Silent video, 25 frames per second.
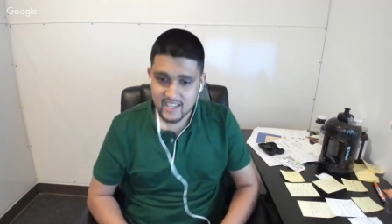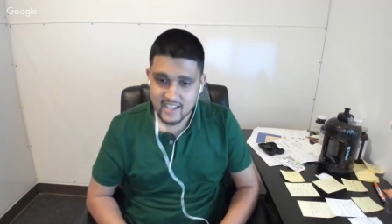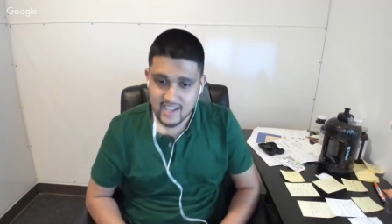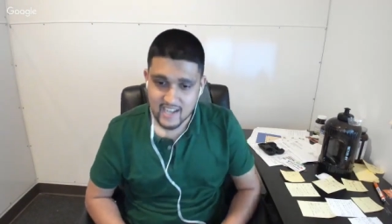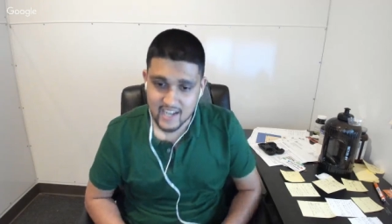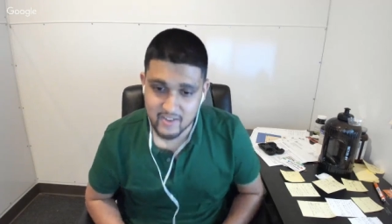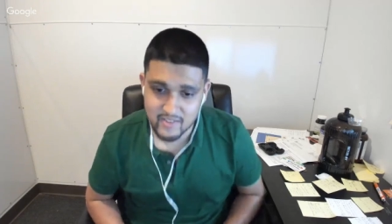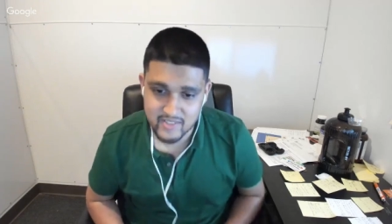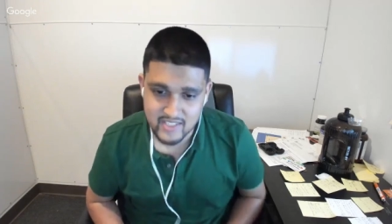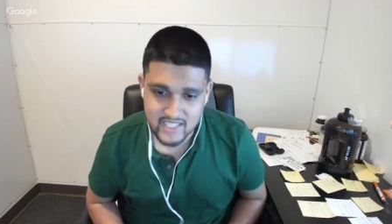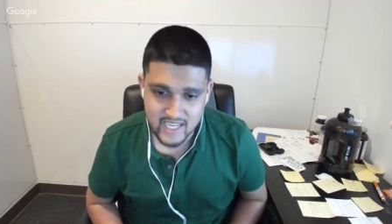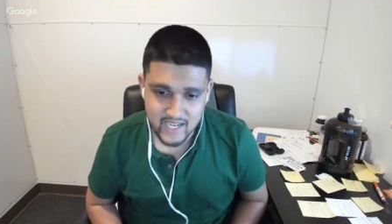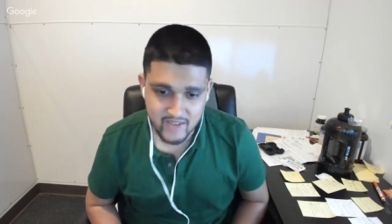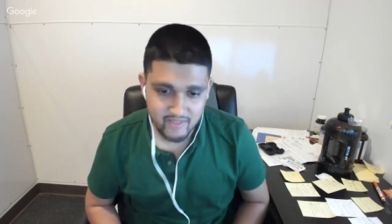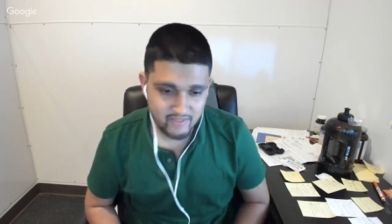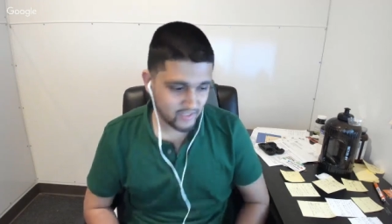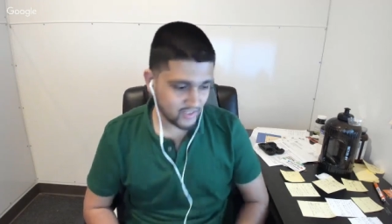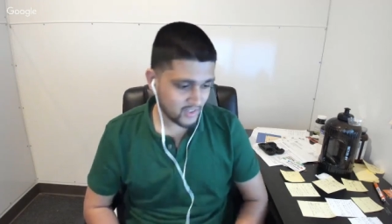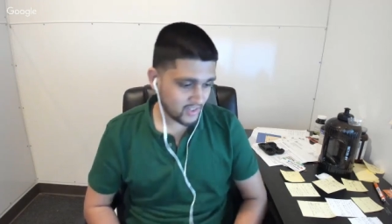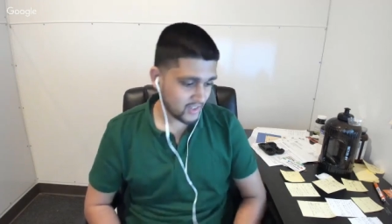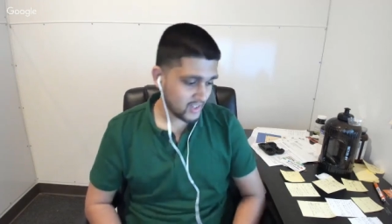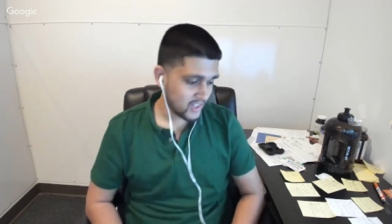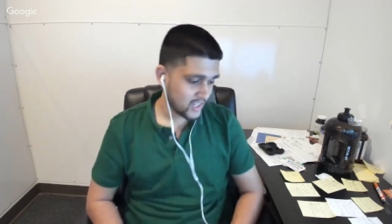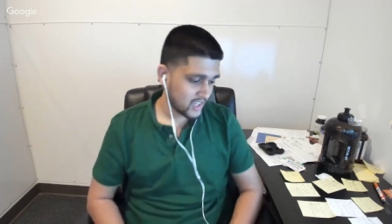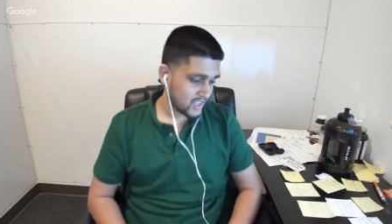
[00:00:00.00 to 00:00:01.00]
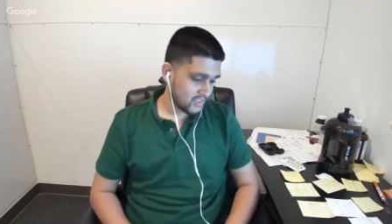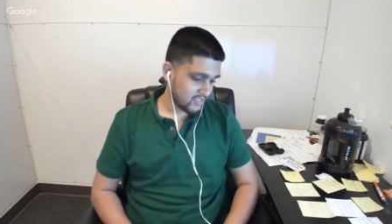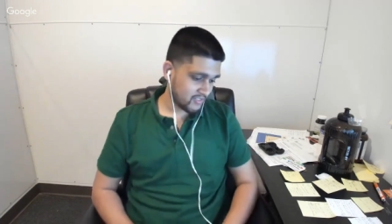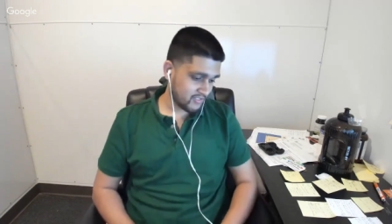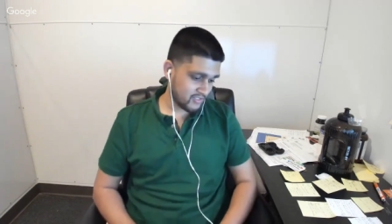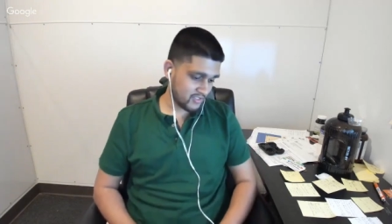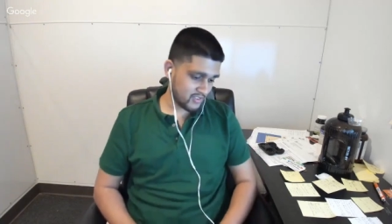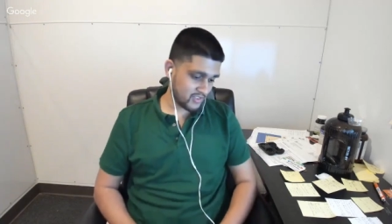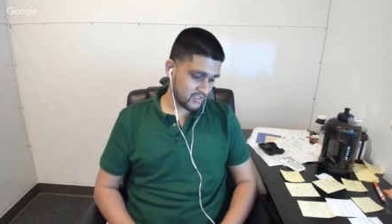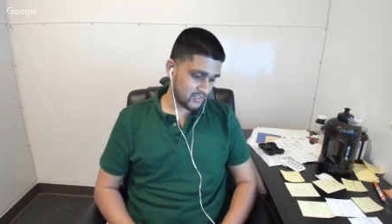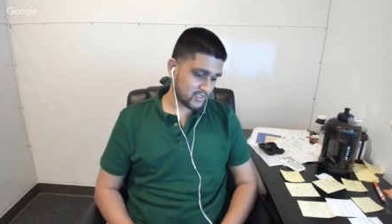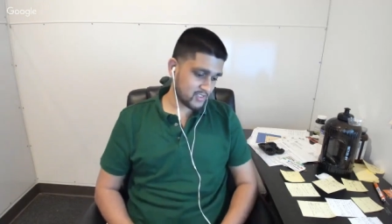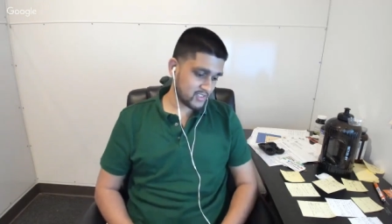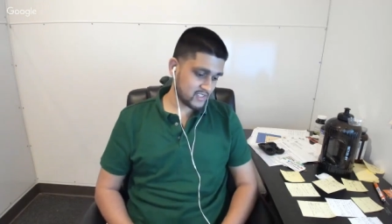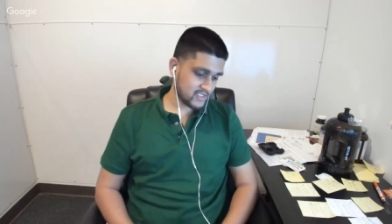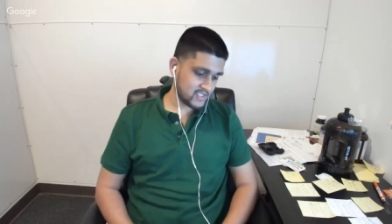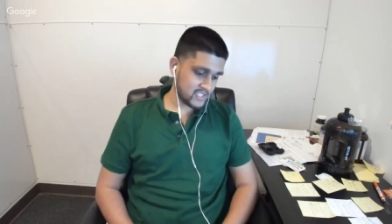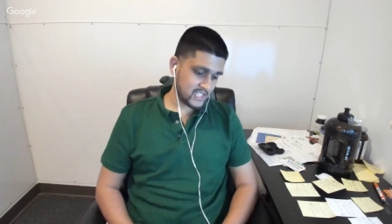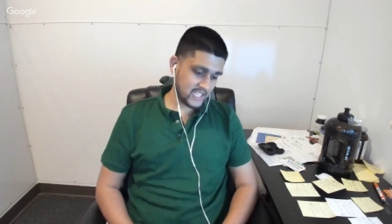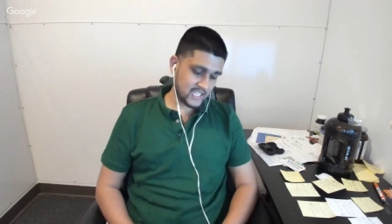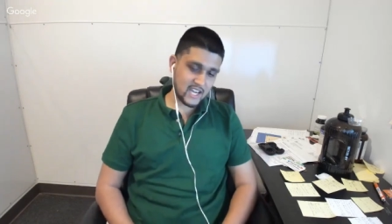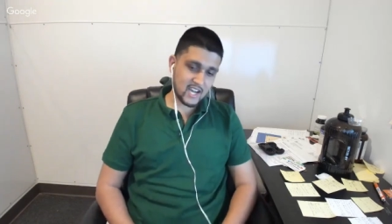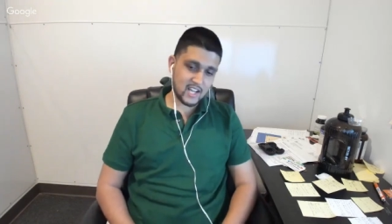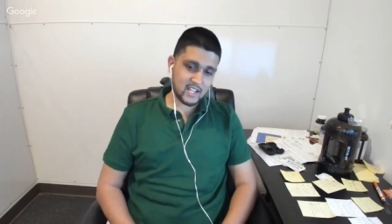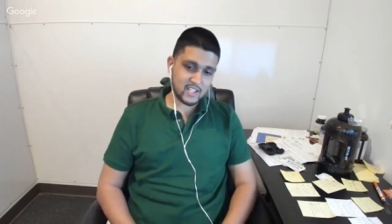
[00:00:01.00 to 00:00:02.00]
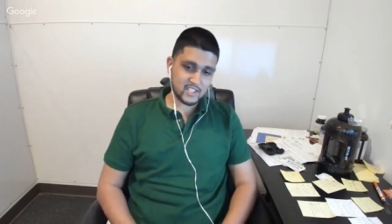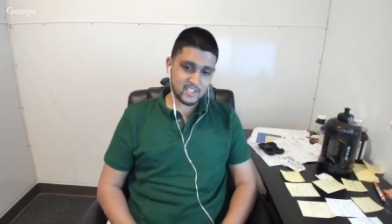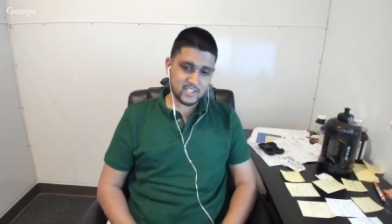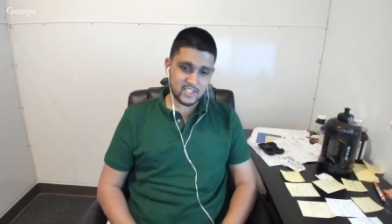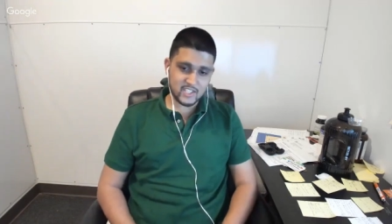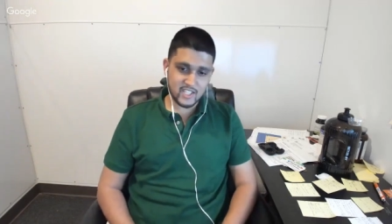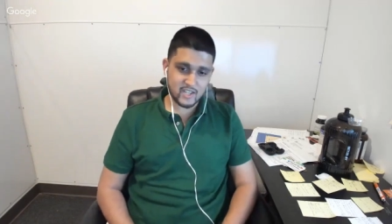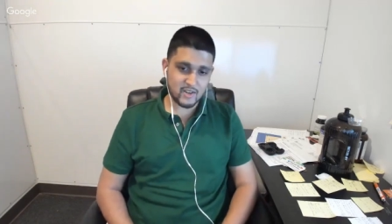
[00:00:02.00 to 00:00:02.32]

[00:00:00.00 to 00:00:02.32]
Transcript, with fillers: I don't have time for for psychology.